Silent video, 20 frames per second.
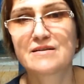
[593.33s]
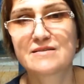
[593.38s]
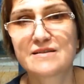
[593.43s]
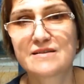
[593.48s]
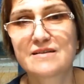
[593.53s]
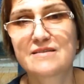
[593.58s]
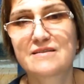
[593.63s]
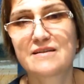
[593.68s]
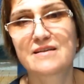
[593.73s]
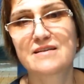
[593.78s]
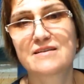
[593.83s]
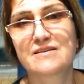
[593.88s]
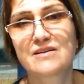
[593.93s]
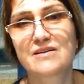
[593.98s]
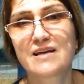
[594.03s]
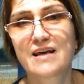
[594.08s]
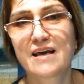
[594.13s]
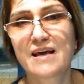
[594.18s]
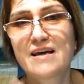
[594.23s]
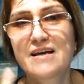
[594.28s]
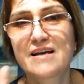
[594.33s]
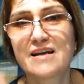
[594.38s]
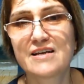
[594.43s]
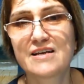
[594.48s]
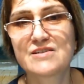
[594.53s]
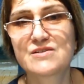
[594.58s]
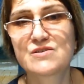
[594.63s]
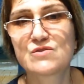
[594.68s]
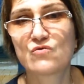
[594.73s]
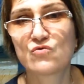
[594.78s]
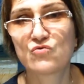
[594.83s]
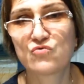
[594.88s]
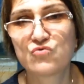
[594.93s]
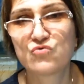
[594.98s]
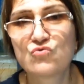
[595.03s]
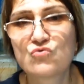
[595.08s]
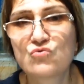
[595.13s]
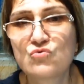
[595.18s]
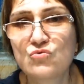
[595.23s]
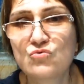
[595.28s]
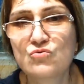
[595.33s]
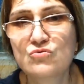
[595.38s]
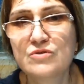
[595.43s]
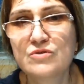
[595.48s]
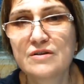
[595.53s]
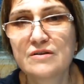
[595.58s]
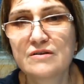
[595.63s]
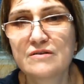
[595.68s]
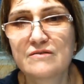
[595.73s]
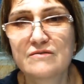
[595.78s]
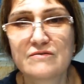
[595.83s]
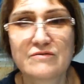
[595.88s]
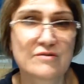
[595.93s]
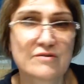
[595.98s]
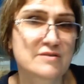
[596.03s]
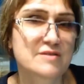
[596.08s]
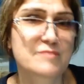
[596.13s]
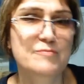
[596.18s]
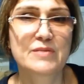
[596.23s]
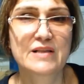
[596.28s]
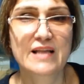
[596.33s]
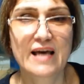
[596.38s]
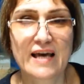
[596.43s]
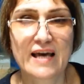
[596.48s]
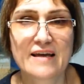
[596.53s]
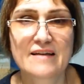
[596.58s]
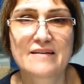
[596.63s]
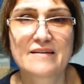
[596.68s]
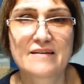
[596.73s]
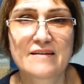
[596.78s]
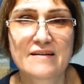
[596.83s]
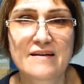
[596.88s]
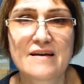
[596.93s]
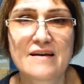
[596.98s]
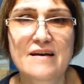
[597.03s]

that it carries food for the plant,